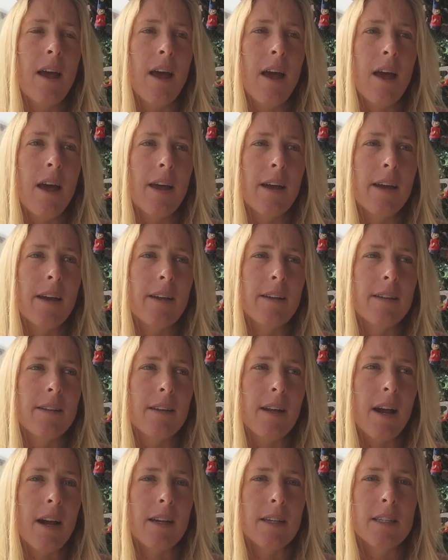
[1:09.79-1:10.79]

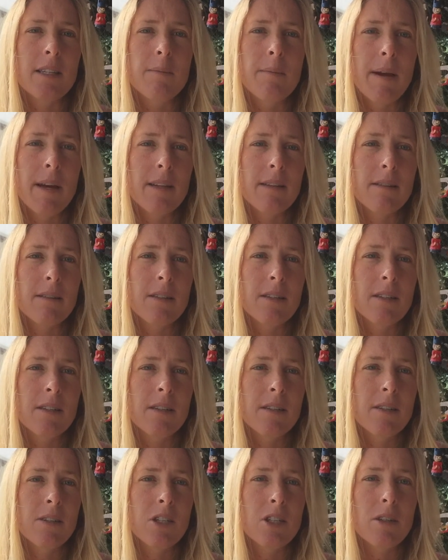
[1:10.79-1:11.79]
And I spent
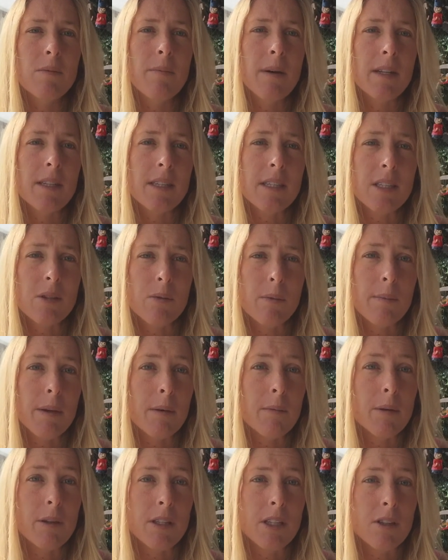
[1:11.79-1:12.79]
2 months
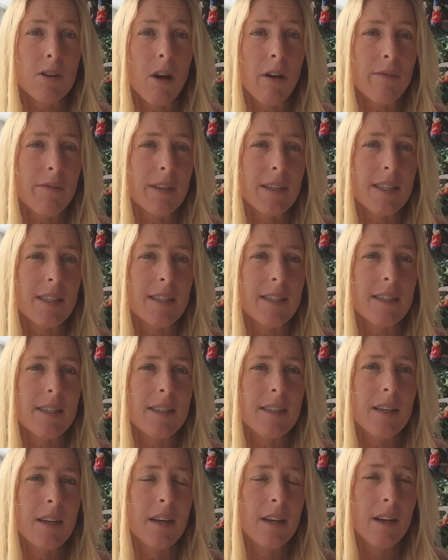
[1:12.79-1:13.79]
swimming with the dolphins.